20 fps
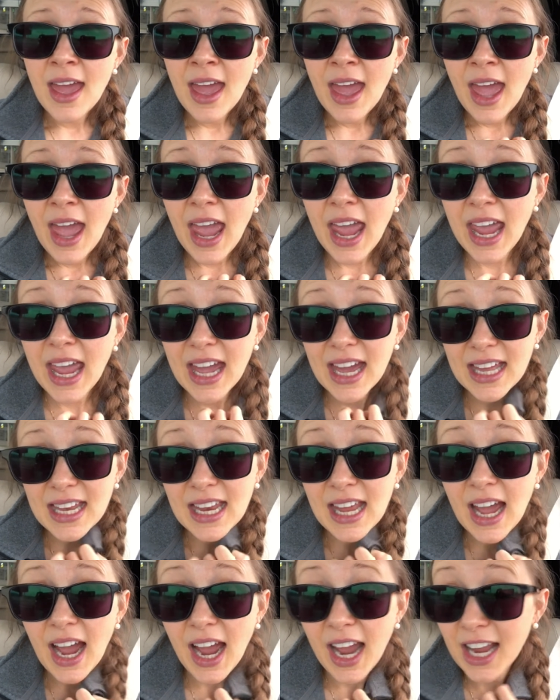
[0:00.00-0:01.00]
And
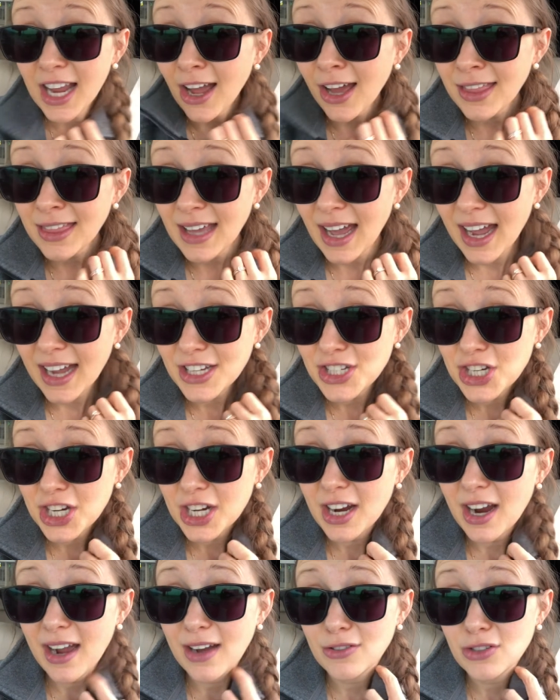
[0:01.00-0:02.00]
I got the high
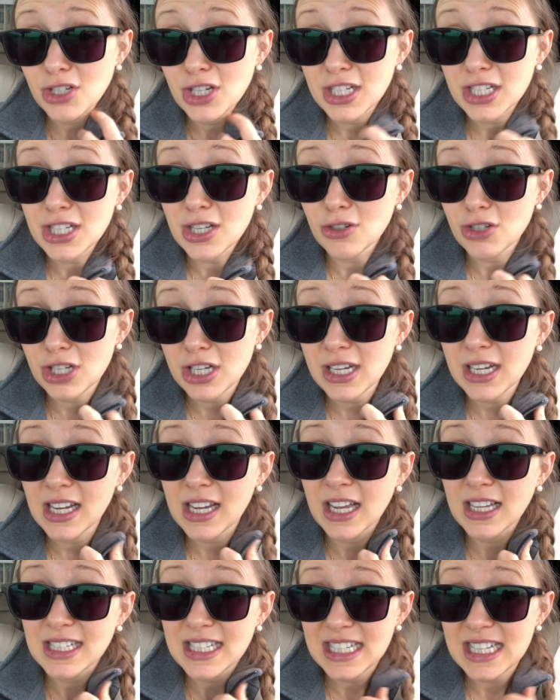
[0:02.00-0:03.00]
chair out just so she
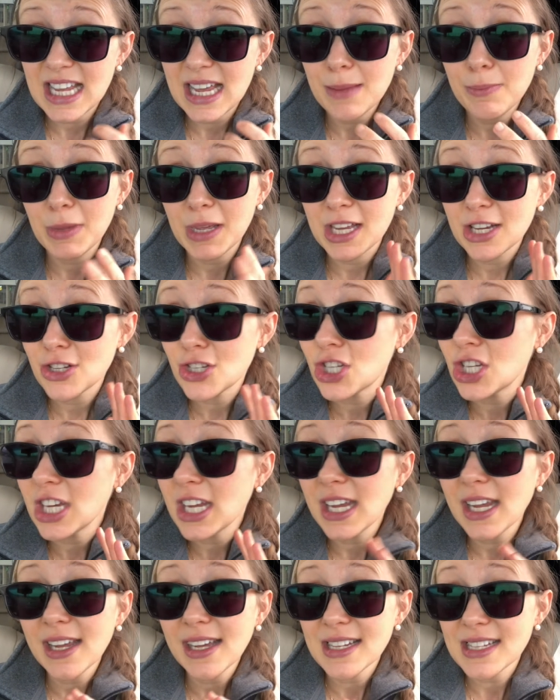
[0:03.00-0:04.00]
could sit, because
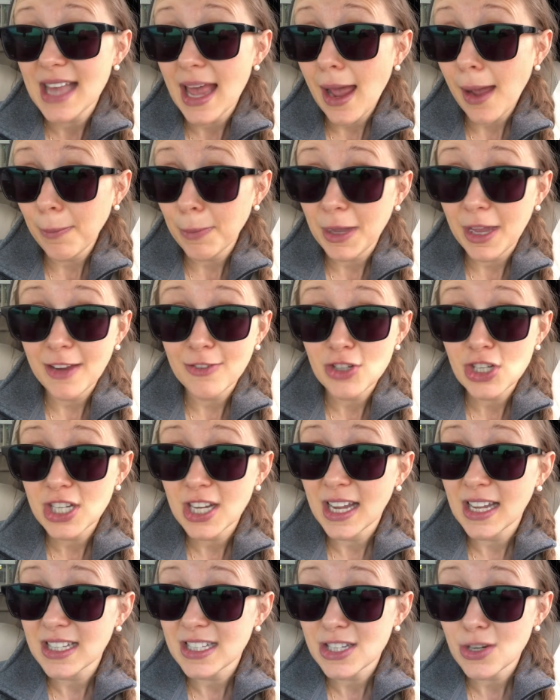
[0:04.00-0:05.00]
she is happy if she
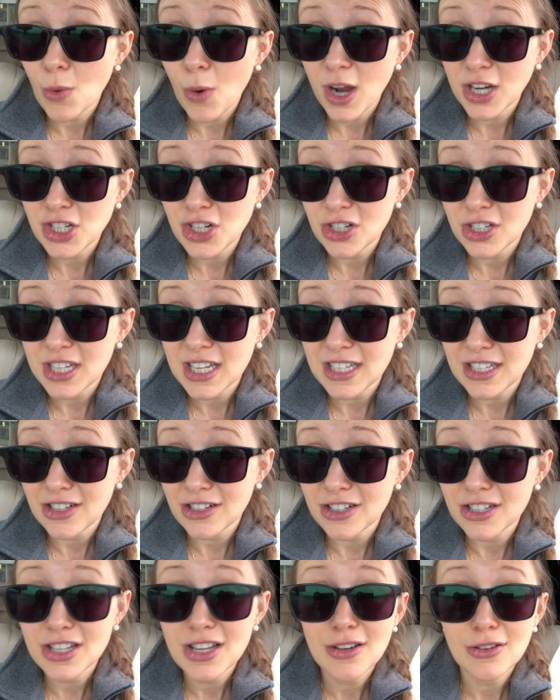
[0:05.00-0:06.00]
gets to watch her
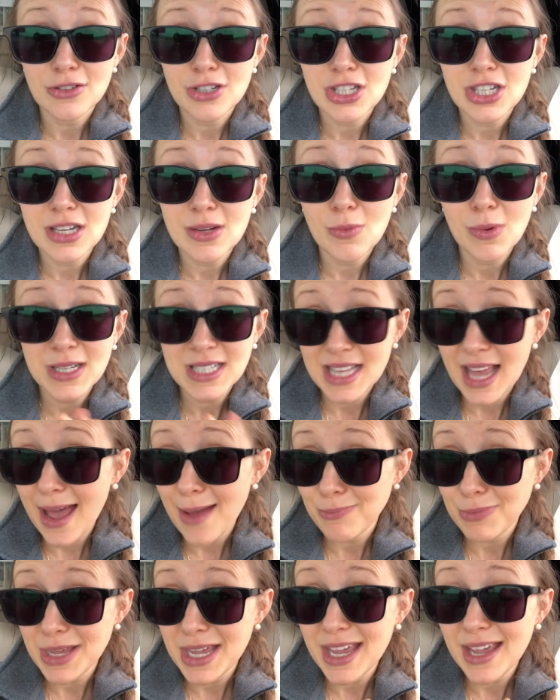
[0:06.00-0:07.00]
sister. So she was
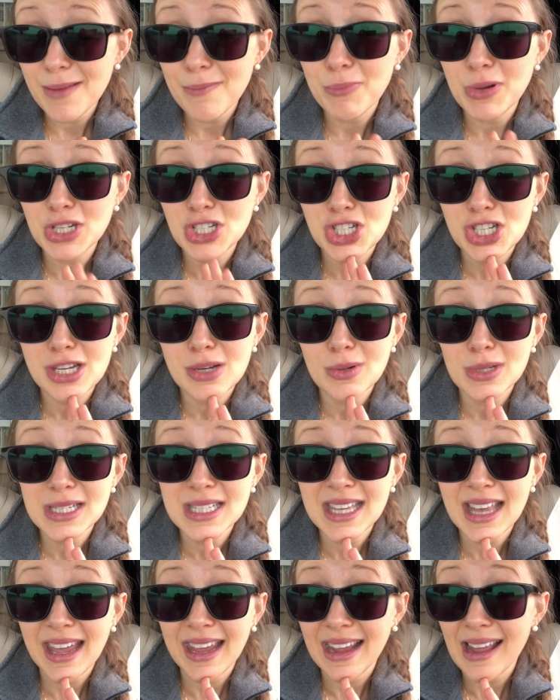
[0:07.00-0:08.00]
happy, but she was
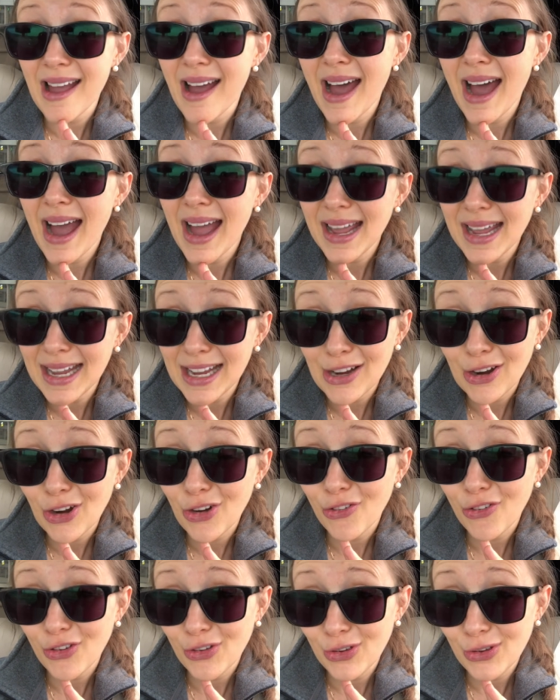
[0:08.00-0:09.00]
like eyeing her
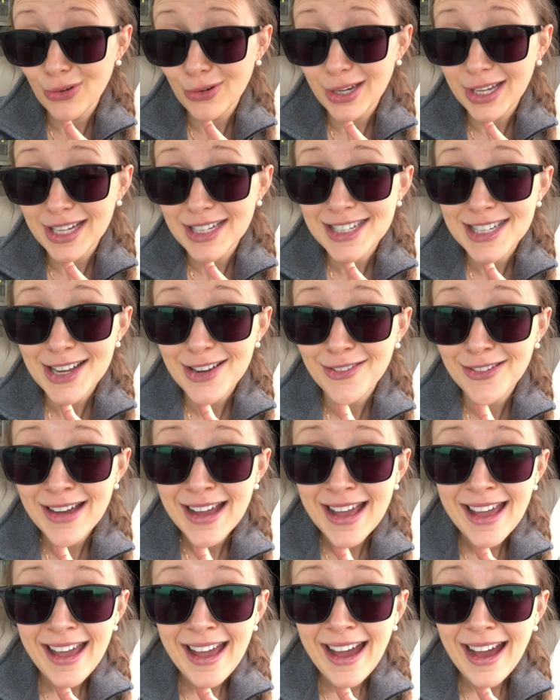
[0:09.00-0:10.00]
food. And so
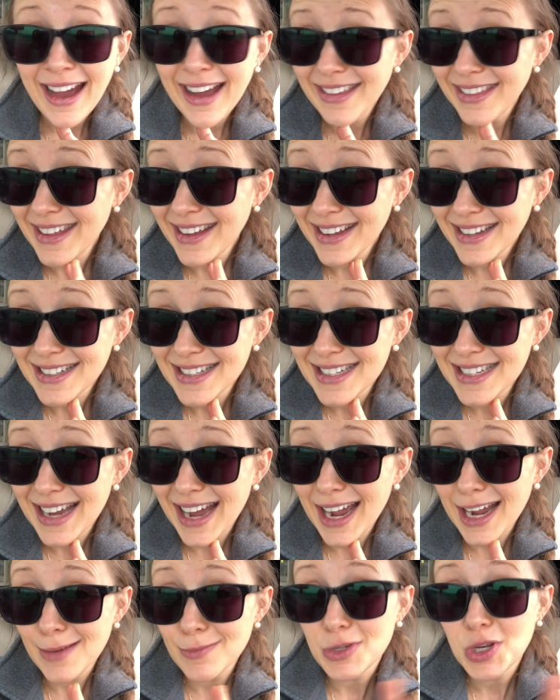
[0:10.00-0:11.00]
I think it's
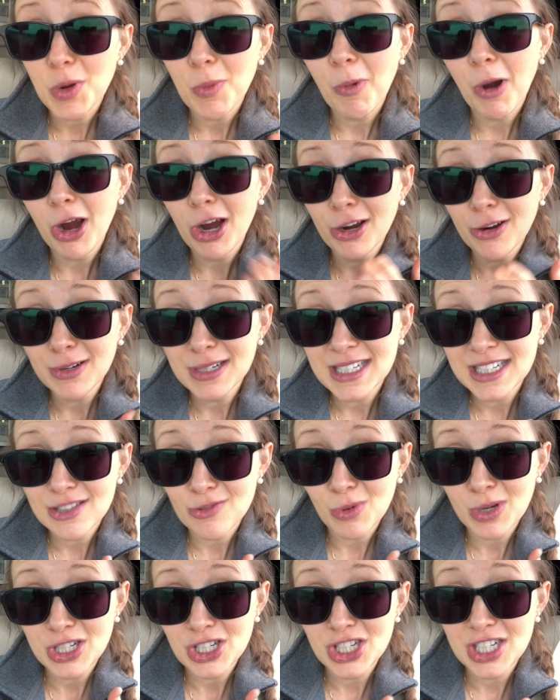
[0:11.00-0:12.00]
time. Tomorrow is
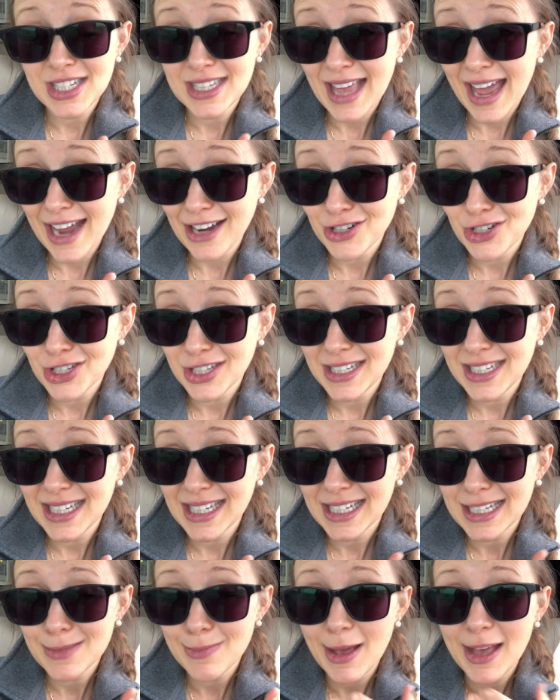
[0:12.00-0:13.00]
when she's actually
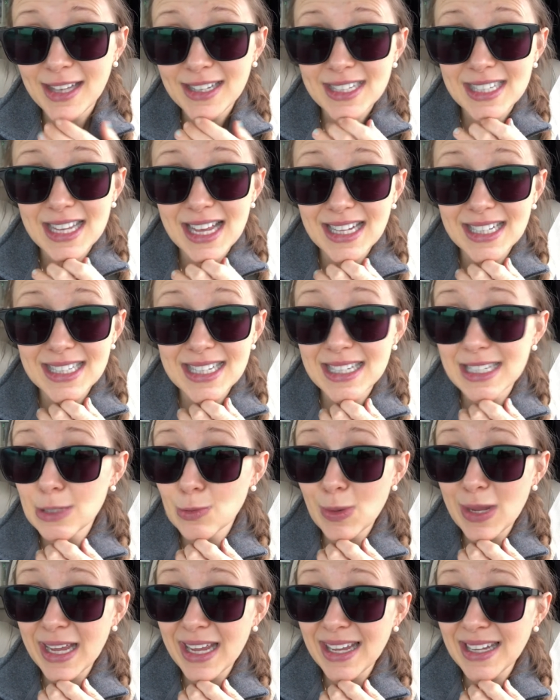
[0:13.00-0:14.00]
6 months. And since
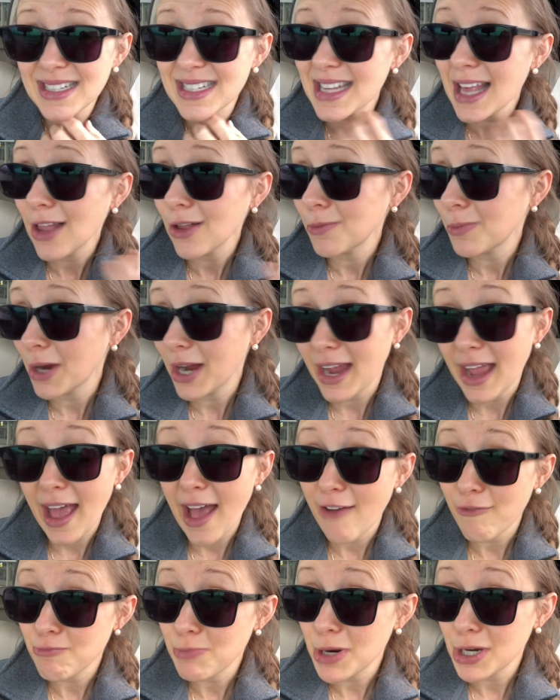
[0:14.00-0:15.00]
we celebrate
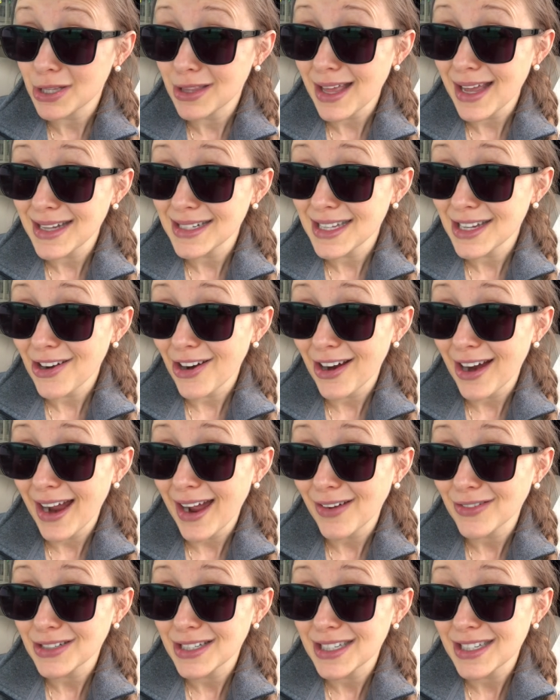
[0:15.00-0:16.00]
half birthdays in our
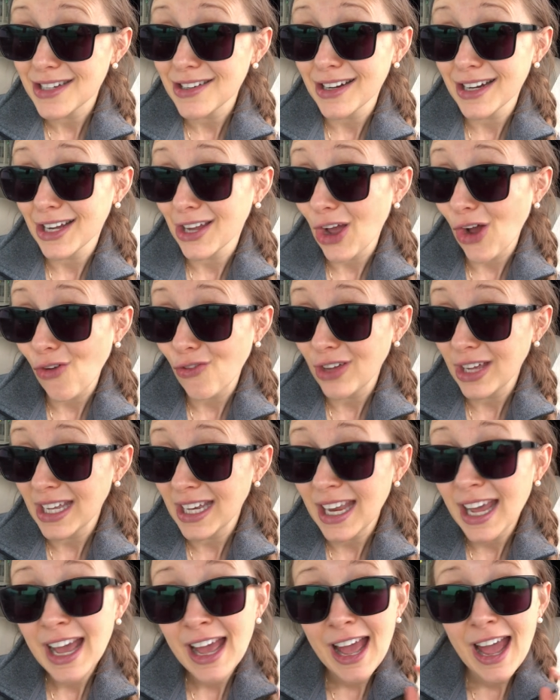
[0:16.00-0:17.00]
house during COVID,
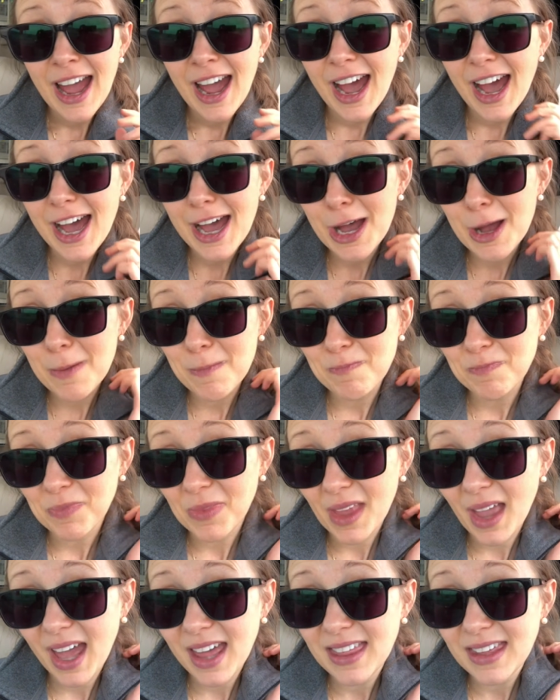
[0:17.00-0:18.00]

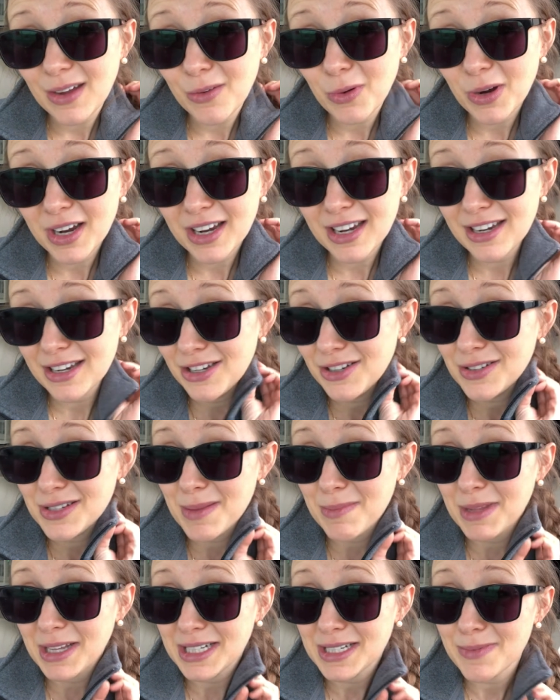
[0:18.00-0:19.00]
I think we're going to do
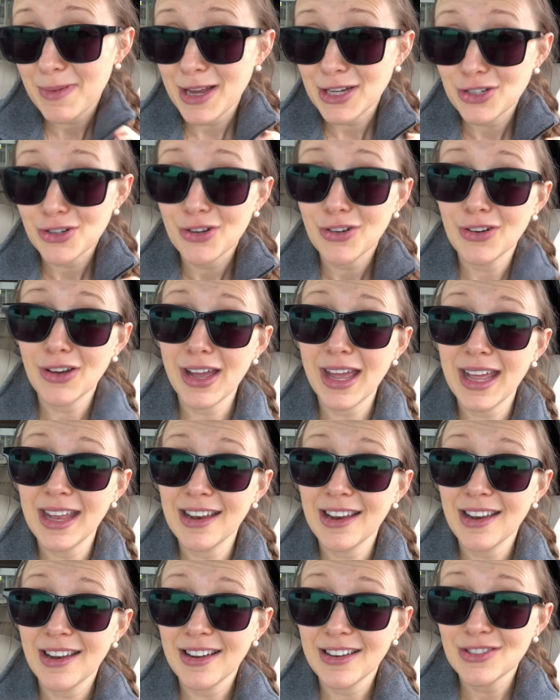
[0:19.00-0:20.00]
something special
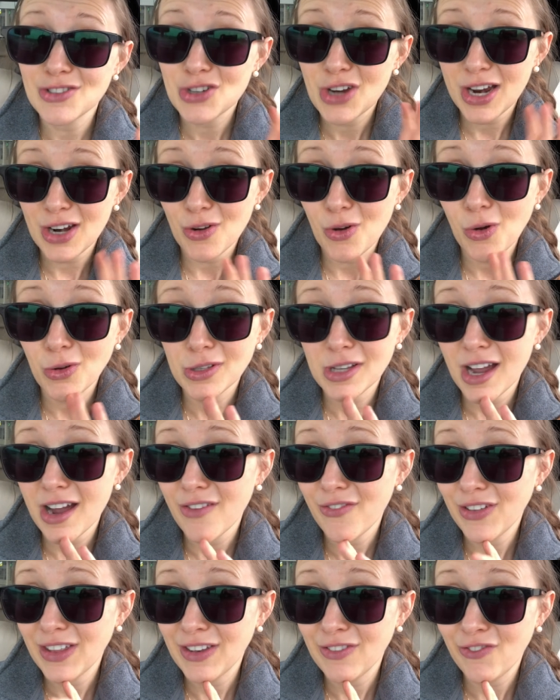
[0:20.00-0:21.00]
and try to hold
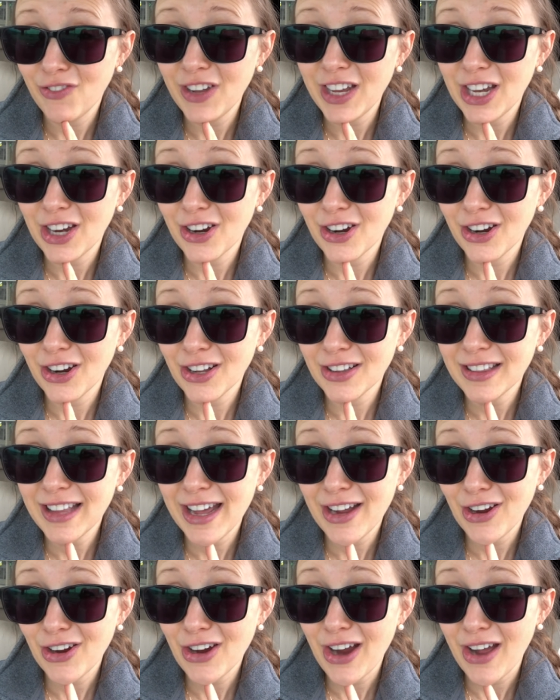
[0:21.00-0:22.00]
off and feed her,
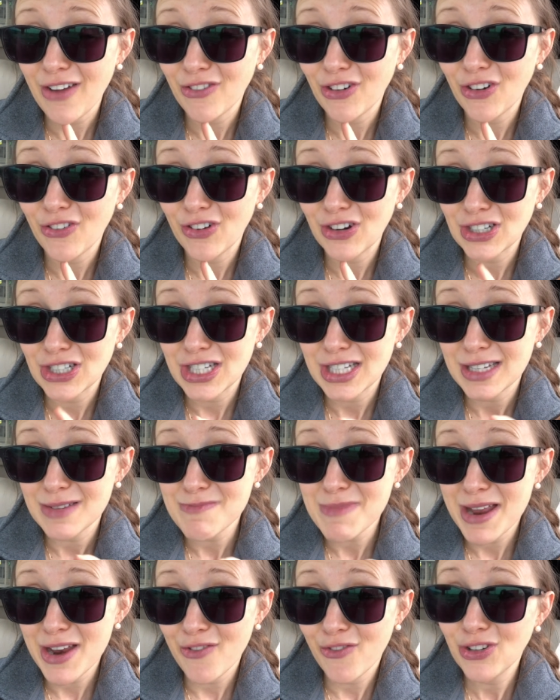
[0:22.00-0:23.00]
let her have her first
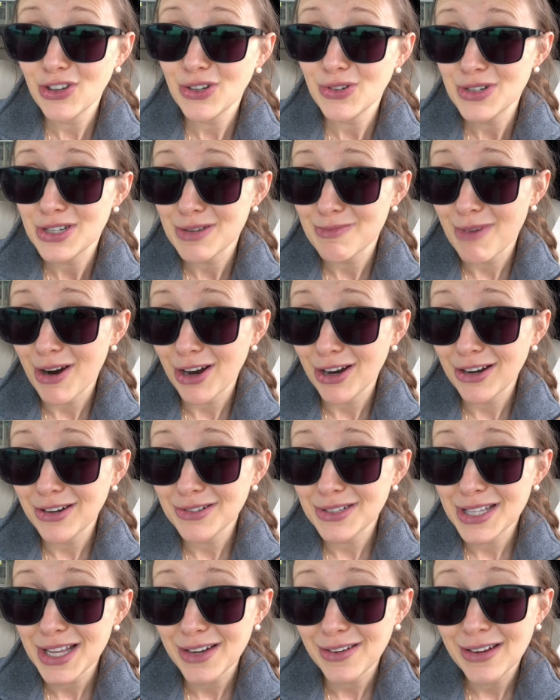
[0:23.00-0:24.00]
bit of food tomorrow.
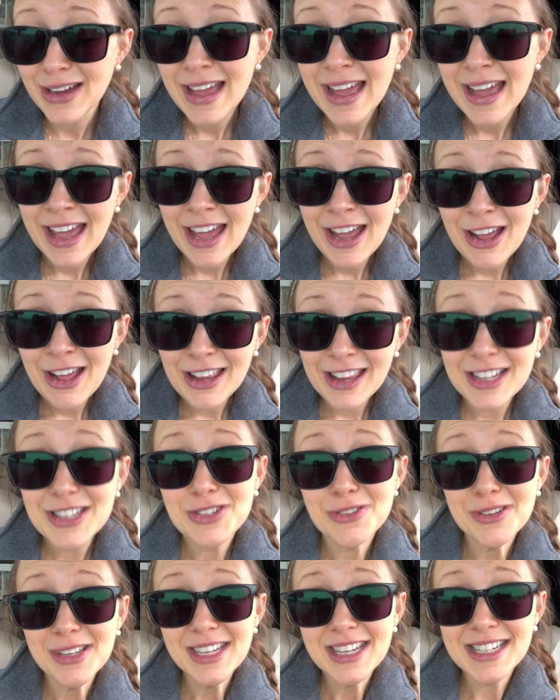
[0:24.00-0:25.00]
So that's
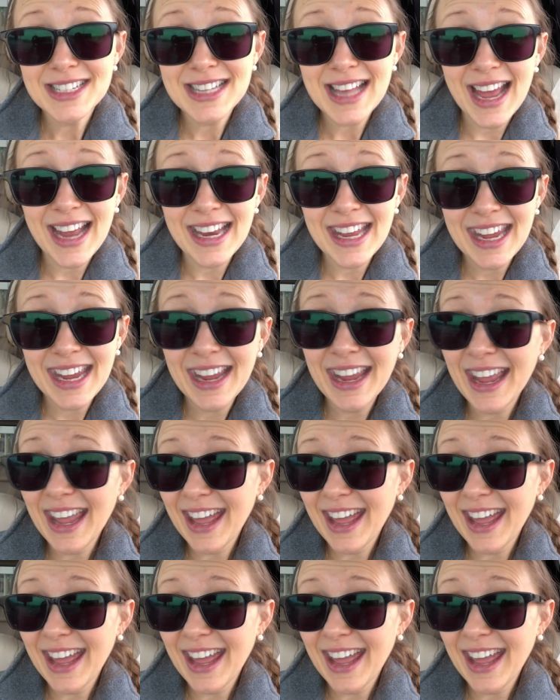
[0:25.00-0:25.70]
really exciting.